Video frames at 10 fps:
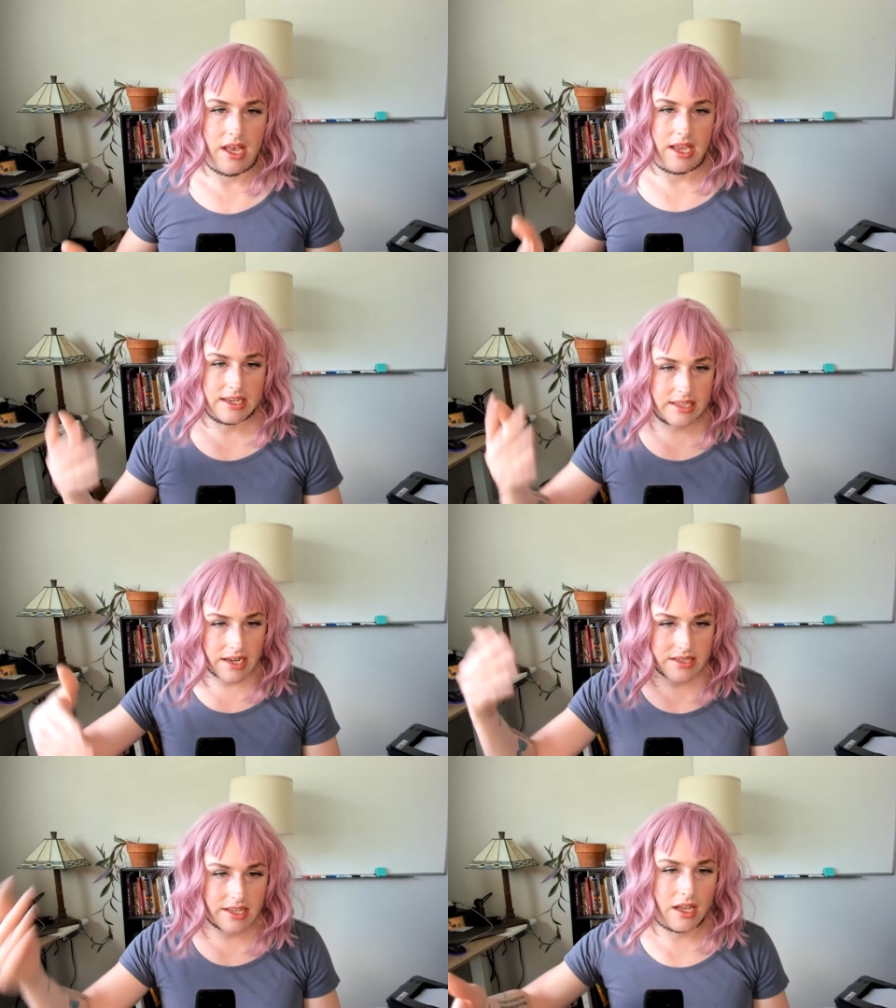because
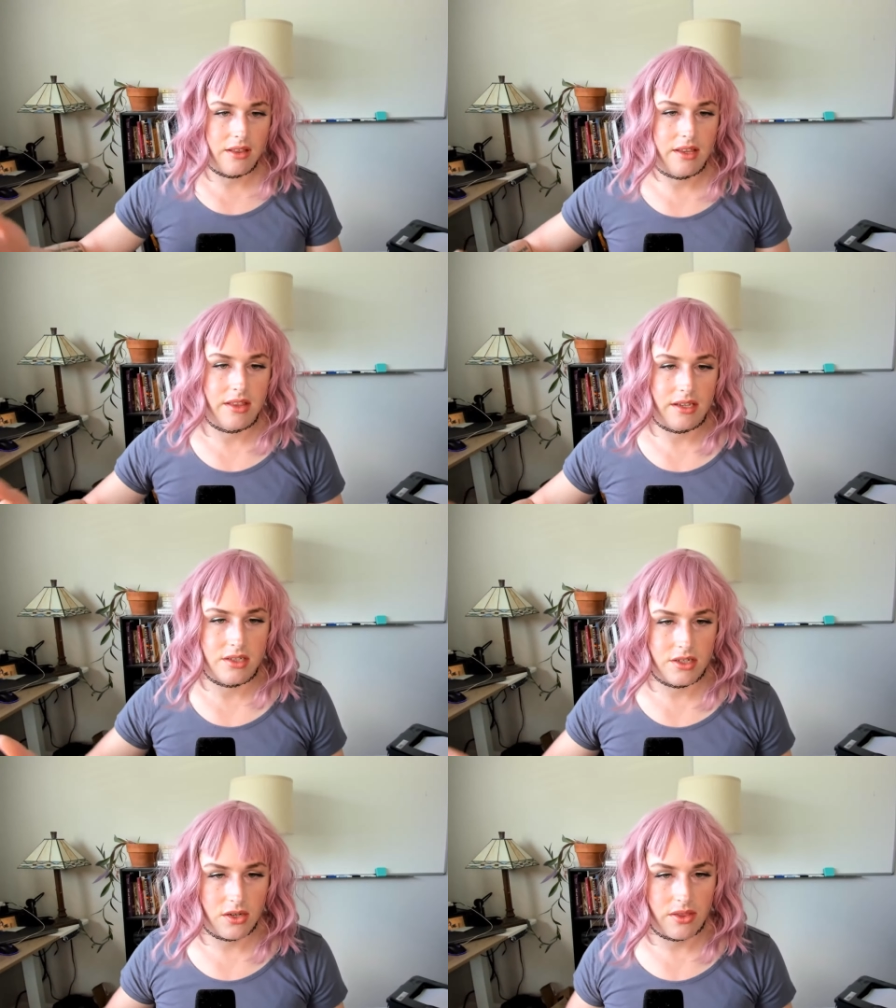that is the healthy thing
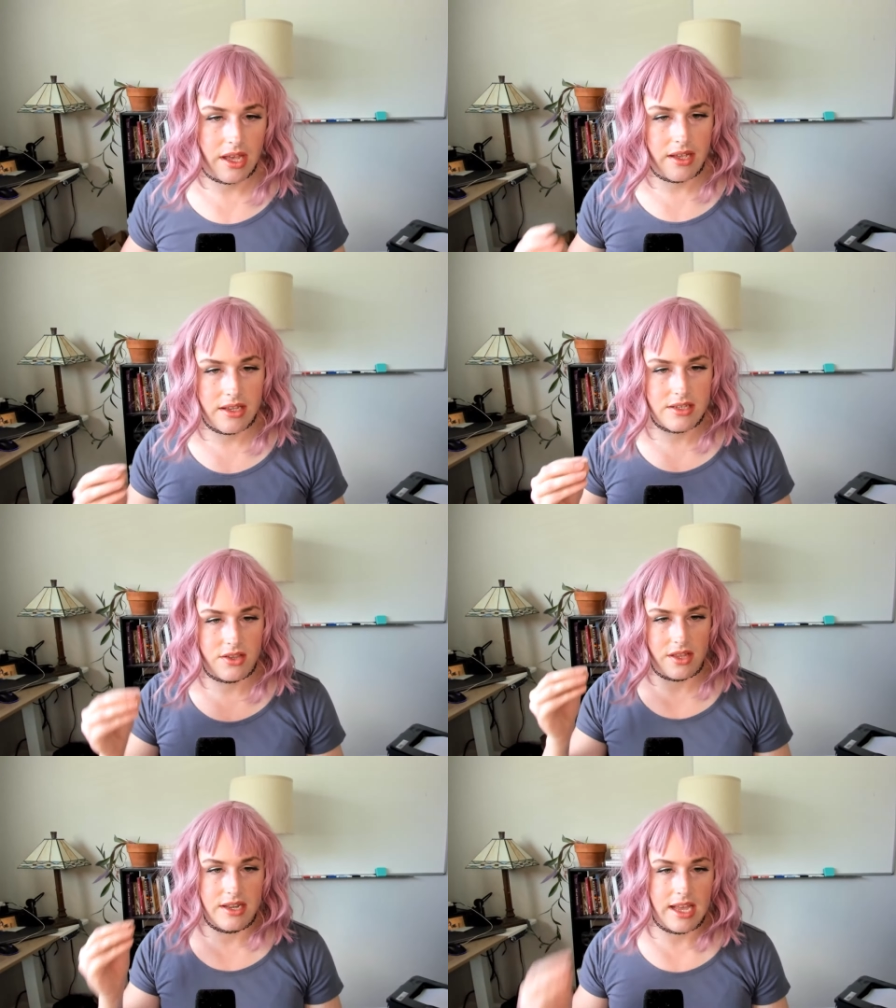to do. That is
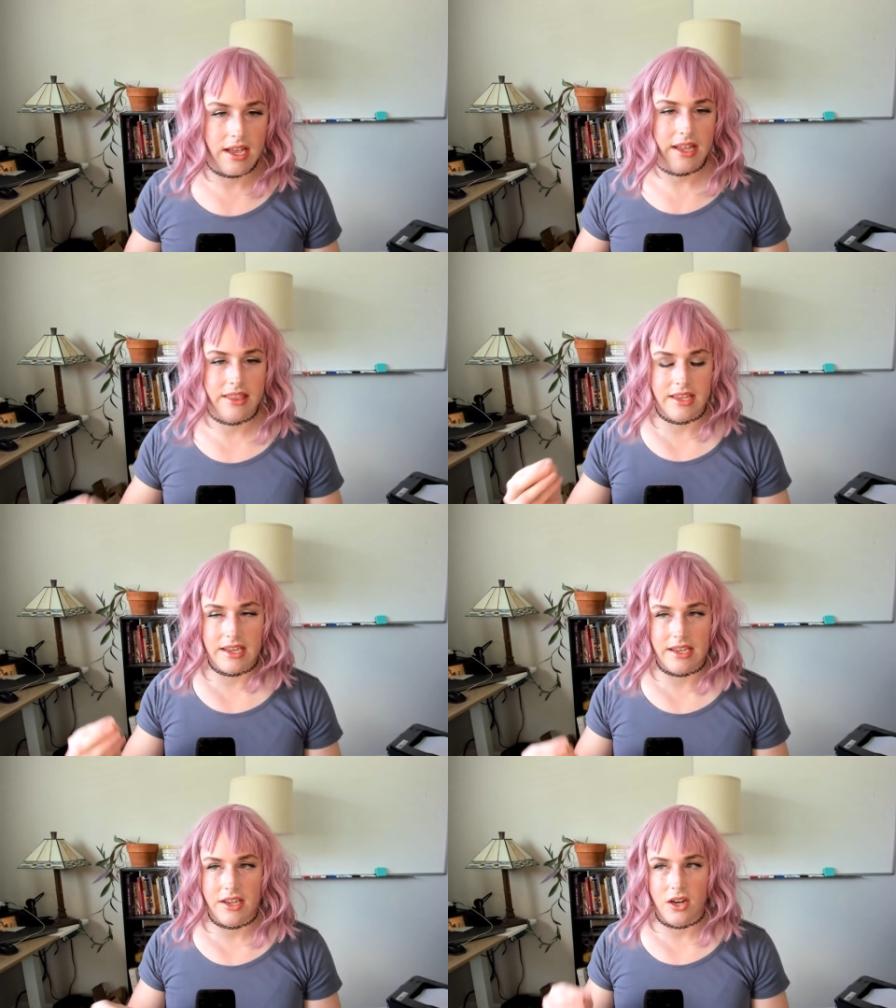I
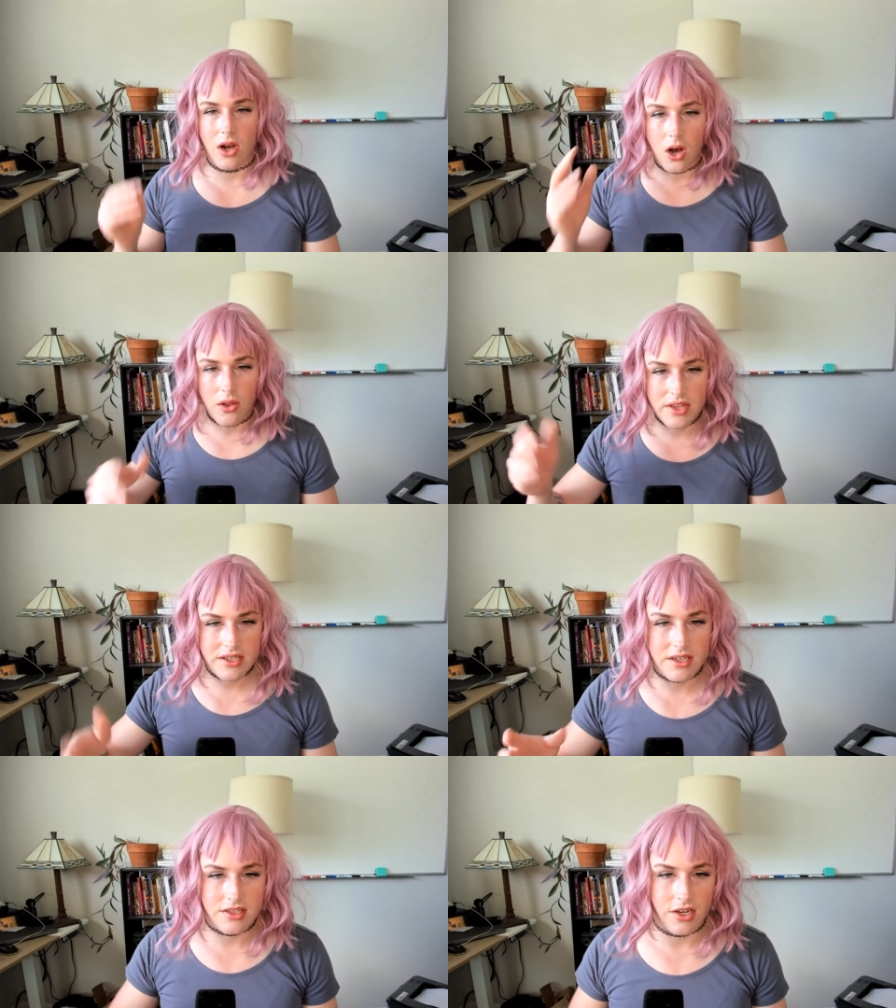think, you know, all
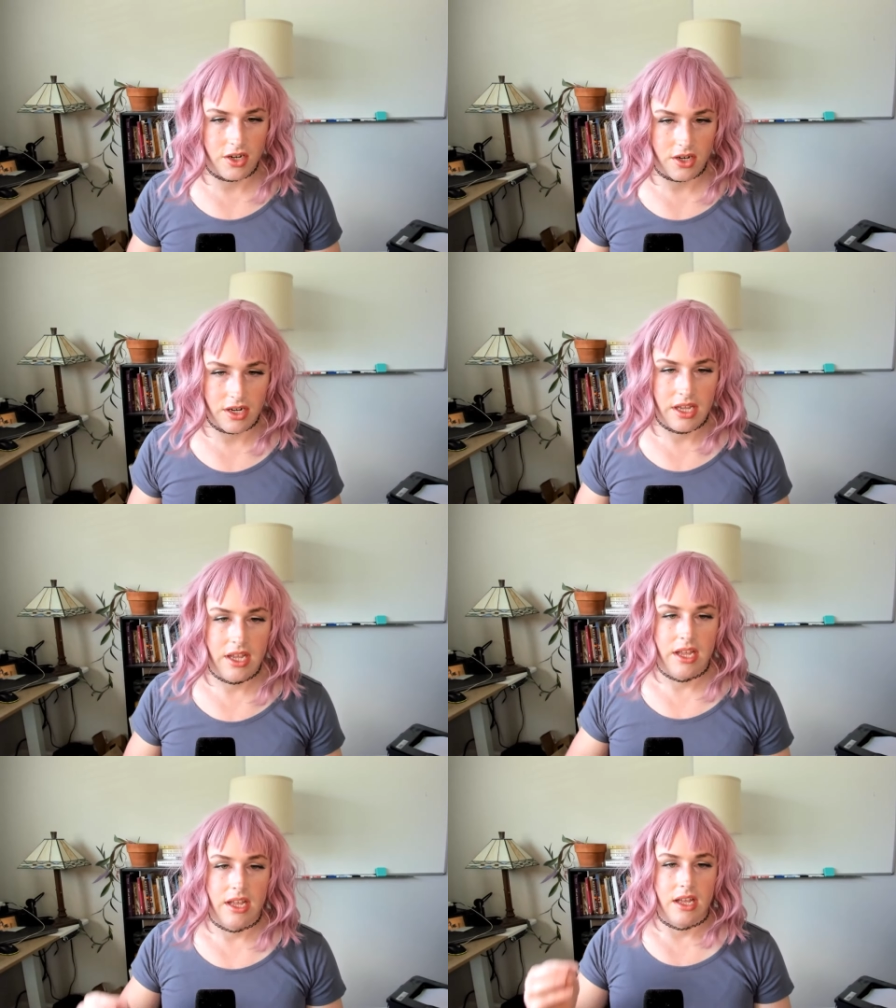things considered,
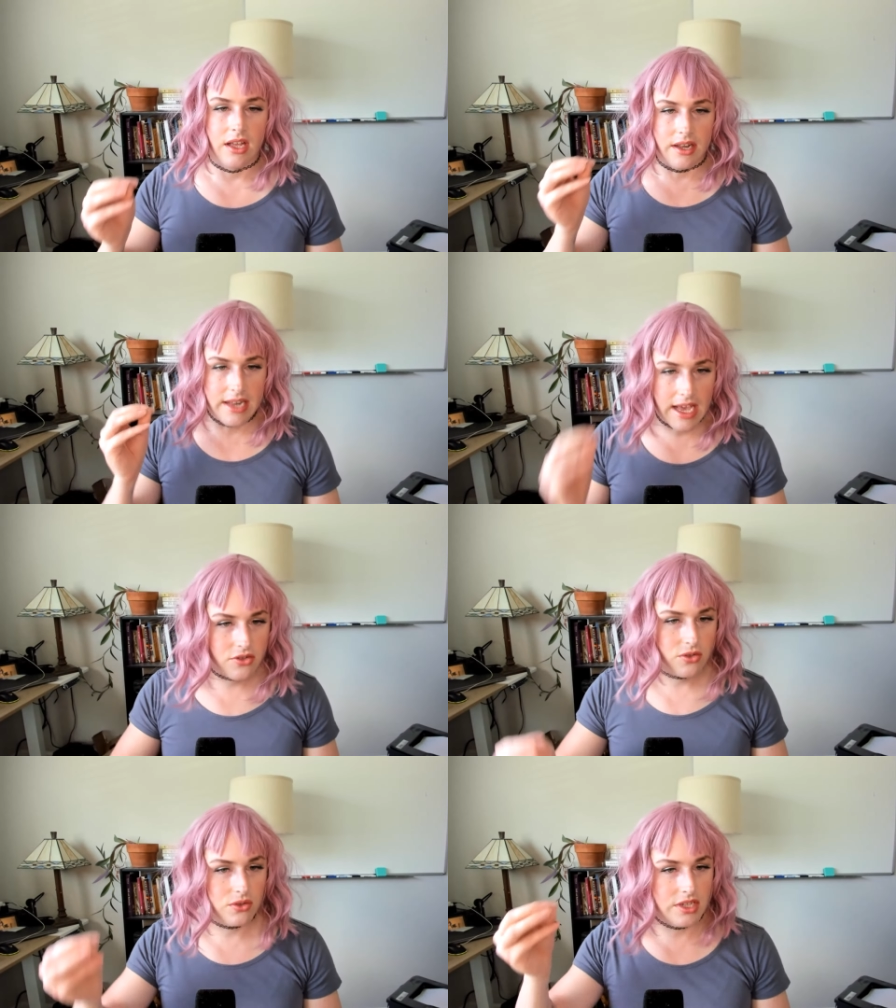
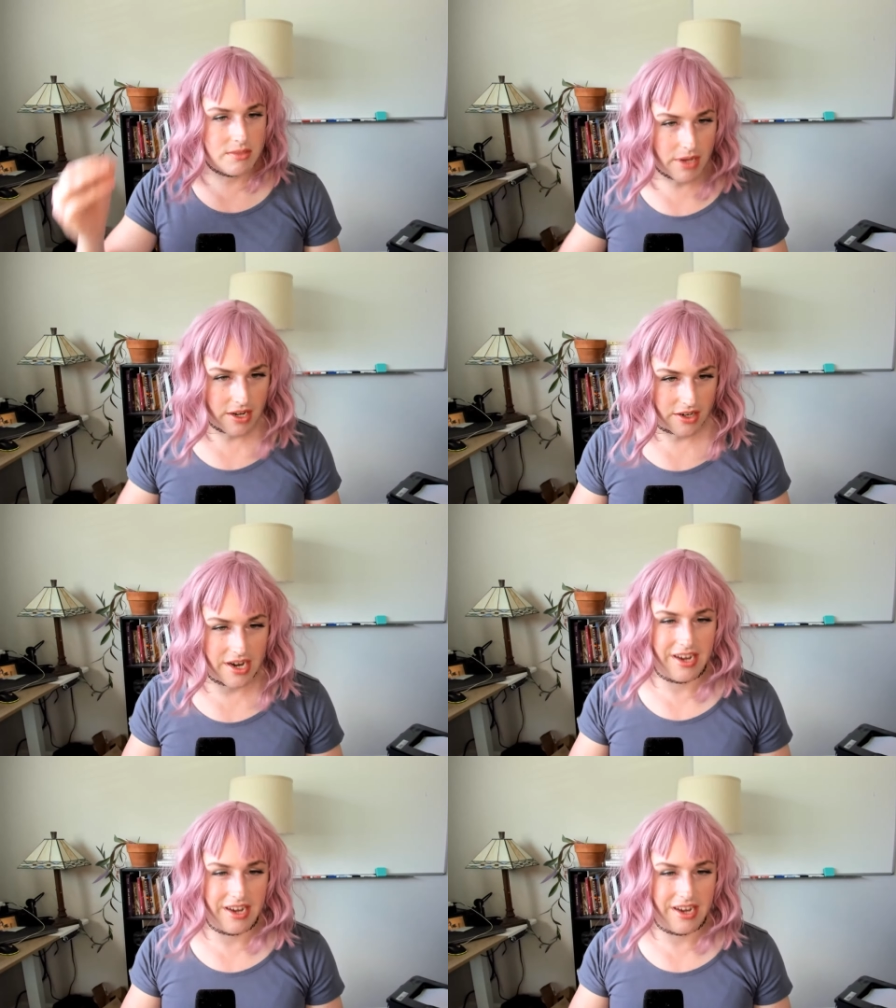natural is better.